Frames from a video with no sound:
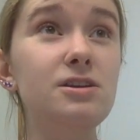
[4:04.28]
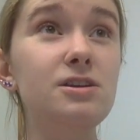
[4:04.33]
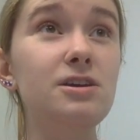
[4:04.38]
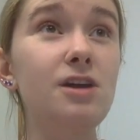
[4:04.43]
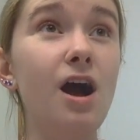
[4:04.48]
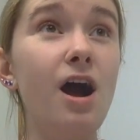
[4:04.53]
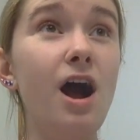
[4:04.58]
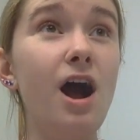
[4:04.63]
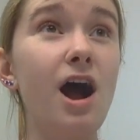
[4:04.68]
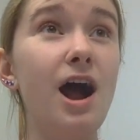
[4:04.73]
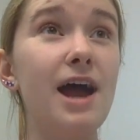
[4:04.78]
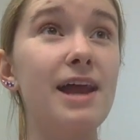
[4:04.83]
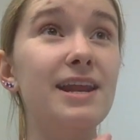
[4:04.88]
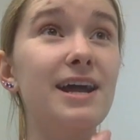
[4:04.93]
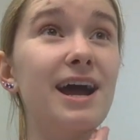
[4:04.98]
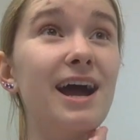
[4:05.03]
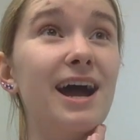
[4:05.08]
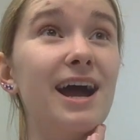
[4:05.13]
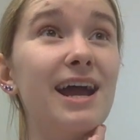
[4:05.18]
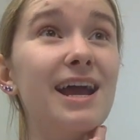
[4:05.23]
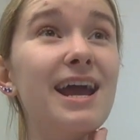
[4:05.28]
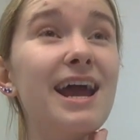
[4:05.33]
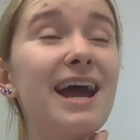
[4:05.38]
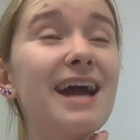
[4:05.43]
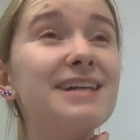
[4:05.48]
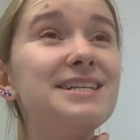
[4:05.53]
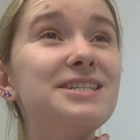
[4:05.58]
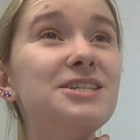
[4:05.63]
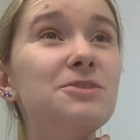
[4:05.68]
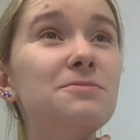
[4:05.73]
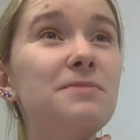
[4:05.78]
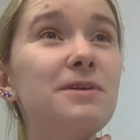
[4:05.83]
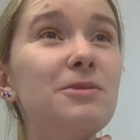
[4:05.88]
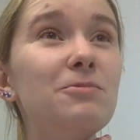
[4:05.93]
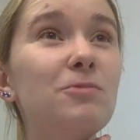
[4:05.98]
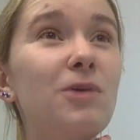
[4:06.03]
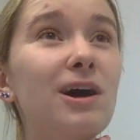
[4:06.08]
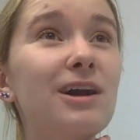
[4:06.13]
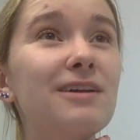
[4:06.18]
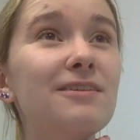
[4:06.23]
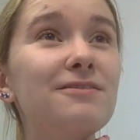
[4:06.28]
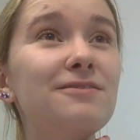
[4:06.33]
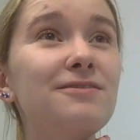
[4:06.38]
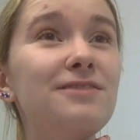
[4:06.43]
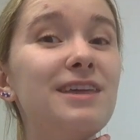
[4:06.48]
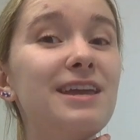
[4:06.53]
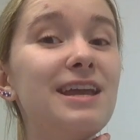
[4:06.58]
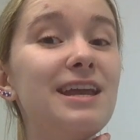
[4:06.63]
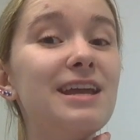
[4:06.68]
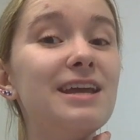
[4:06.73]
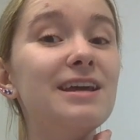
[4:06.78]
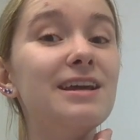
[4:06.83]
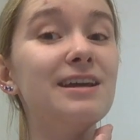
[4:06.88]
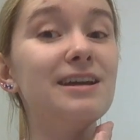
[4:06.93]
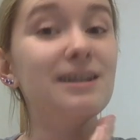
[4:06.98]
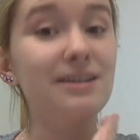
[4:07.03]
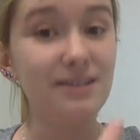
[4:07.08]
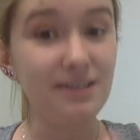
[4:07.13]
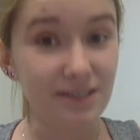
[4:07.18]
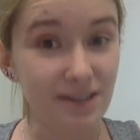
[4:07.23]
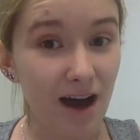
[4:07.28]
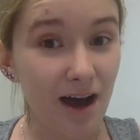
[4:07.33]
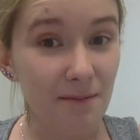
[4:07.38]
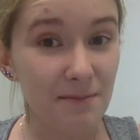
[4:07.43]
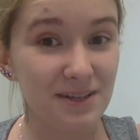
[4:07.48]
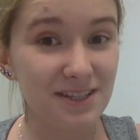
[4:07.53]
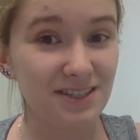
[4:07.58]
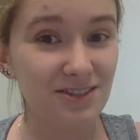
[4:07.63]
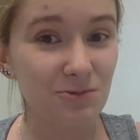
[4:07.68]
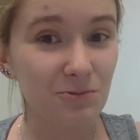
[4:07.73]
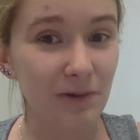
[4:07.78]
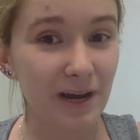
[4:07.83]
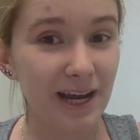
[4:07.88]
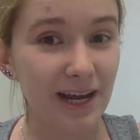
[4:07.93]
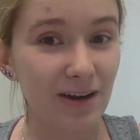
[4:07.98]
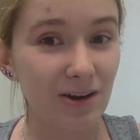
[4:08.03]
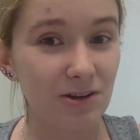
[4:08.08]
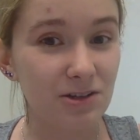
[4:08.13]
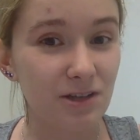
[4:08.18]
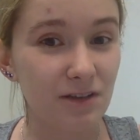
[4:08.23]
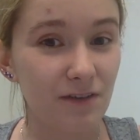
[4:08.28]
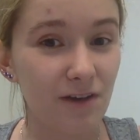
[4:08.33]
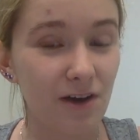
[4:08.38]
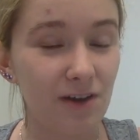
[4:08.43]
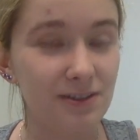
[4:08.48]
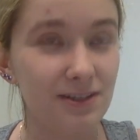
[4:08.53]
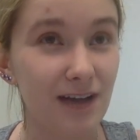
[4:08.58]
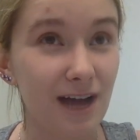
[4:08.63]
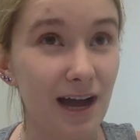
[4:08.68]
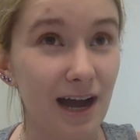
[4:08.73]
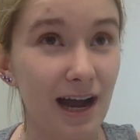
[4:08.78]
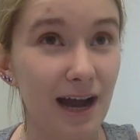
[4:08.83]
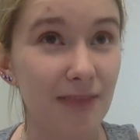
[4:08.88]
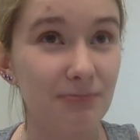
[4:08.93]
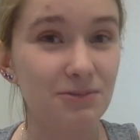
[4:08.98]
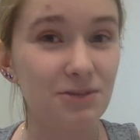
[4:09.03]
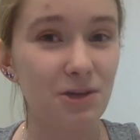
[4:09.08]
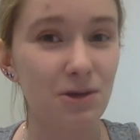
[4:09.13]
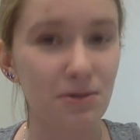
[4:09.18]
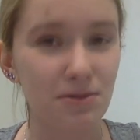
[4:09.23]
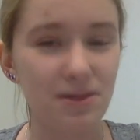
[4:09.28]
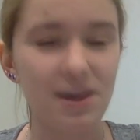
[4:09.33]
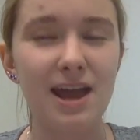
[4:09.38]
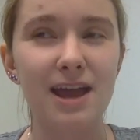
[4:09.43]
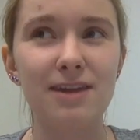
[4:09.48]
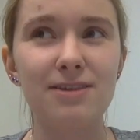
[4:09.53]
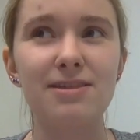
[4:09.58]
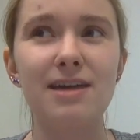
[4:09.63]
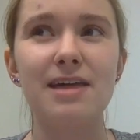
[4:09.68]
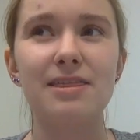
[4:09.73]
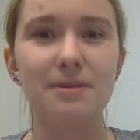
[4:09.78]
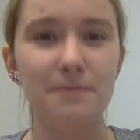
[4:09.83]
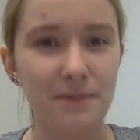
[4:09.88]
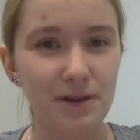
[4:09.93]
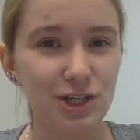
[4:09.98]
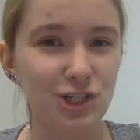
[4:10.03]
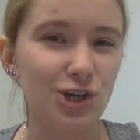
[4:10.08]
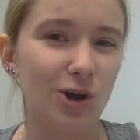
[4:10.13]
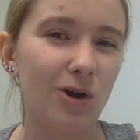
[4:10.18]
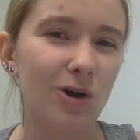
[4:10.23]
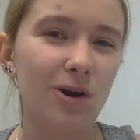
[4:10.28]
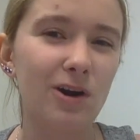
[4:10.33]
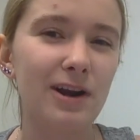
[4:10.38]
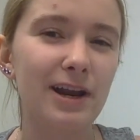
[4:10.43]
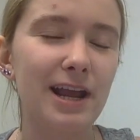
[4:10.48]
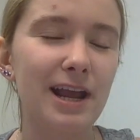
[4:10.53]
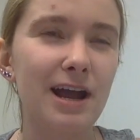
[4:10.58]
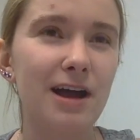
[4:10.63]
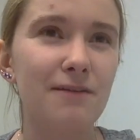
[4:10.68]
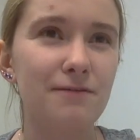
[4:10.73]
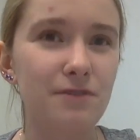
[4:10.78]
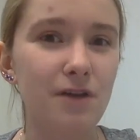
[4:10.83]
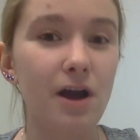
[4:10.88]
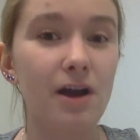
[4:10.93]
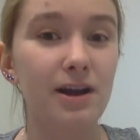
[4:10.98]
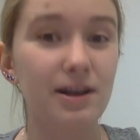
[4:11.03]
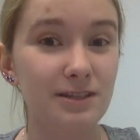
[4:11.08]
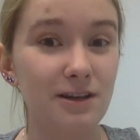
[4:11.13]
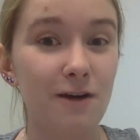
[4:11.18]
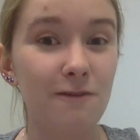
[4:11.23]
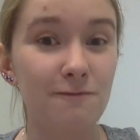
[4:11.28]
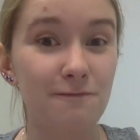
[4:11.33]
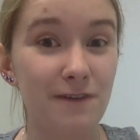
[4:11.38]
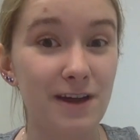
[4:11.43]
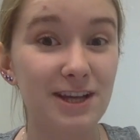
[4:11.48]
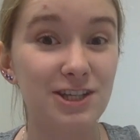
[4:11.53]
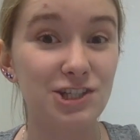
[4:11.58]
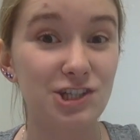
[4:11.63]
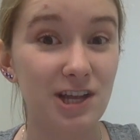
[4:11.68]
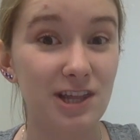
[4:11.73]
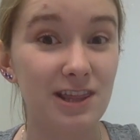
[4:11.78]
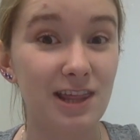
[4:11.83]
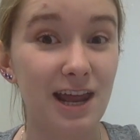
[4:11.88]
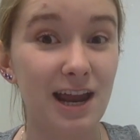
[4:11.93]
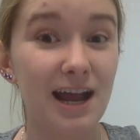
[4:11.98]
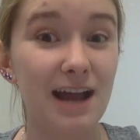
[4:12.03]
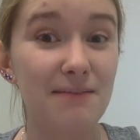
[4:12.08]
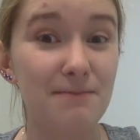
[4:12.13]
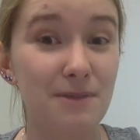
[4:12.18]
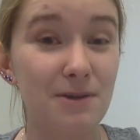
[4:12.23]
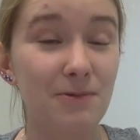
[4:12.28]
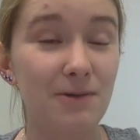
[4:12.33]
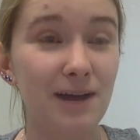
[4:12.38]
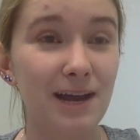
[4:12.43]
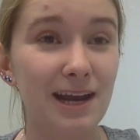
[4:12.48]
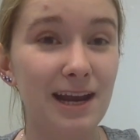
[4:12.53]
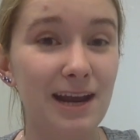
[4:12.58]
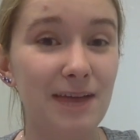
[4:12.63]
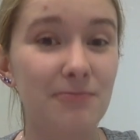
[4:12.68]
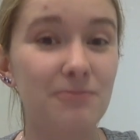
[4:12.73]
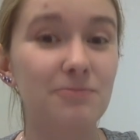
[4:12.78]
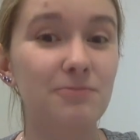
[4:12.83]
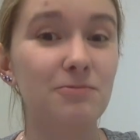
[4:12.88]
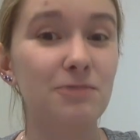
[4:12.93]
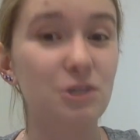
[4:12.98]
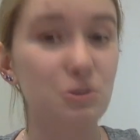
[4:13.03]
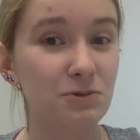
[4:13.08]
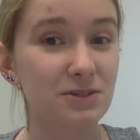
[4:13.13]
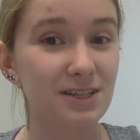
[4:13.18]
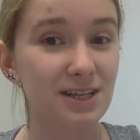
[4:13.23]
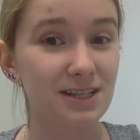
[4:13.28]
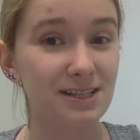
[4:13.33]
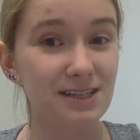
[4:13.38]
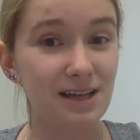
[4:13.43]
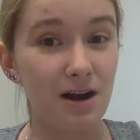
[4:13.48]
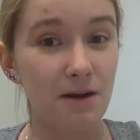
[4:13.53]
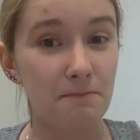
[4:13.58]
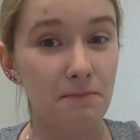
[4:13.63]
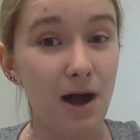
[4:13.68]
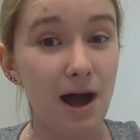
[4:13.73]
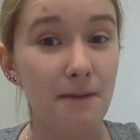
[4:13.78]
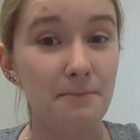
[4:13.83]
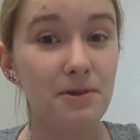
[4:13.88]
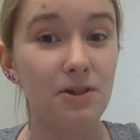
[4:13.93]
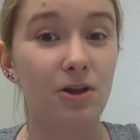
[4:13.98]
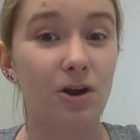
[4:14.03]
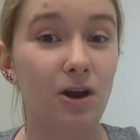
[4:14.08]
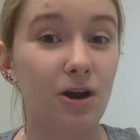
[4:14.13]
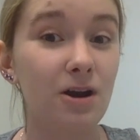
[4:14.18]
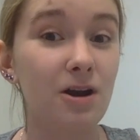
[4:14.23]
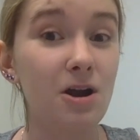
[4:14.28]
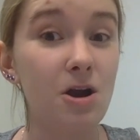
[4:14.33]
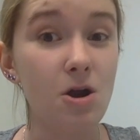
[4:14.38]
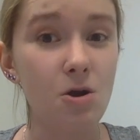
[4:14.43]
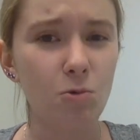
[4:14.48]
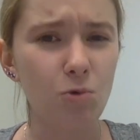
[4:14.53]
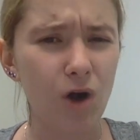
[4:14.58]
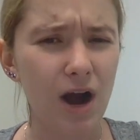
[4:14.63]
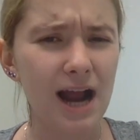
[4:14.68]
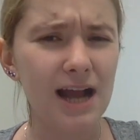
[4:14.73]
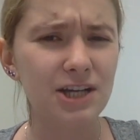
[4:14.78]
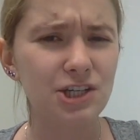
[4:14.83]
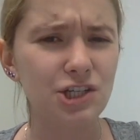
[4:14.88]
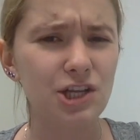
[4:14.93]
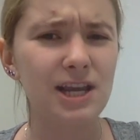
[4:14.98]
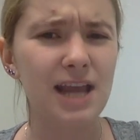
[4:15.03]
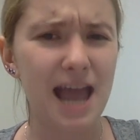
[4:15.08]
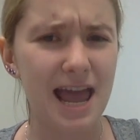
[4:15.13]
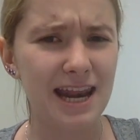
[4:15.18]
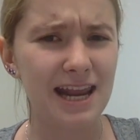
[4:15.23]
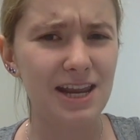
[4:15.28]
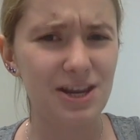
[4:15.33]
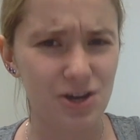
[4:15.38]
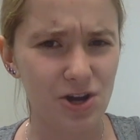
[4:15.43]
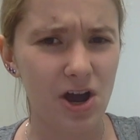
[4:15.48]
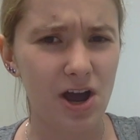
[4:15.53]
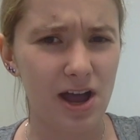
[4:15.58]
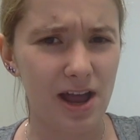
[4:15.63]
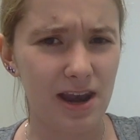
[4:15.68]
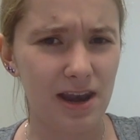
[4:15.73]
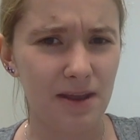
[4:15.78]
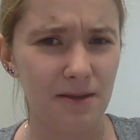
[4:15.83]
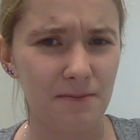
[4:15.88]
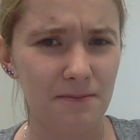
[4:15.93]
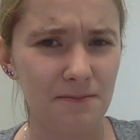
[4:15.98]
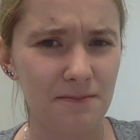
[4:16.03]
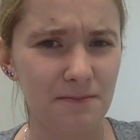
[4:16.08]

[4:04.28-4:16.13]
God, I had to be one of the dumbest readers of all time to think that the majority of young adult fiction that I've been reading, which was considered popular, were actually any good.